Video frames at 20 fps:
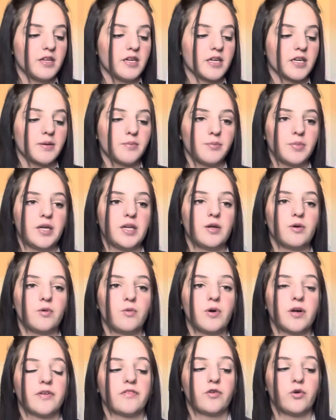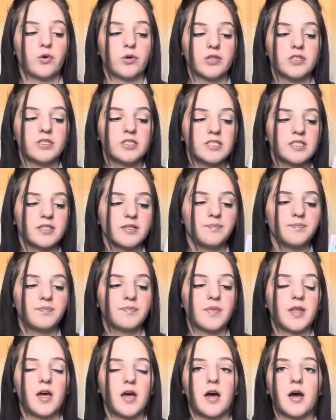competing one, of course.
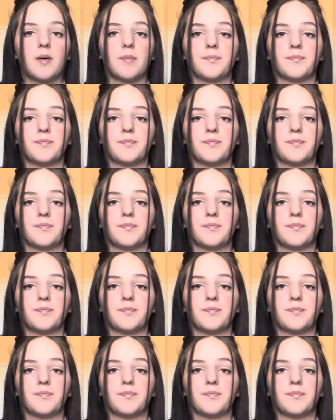And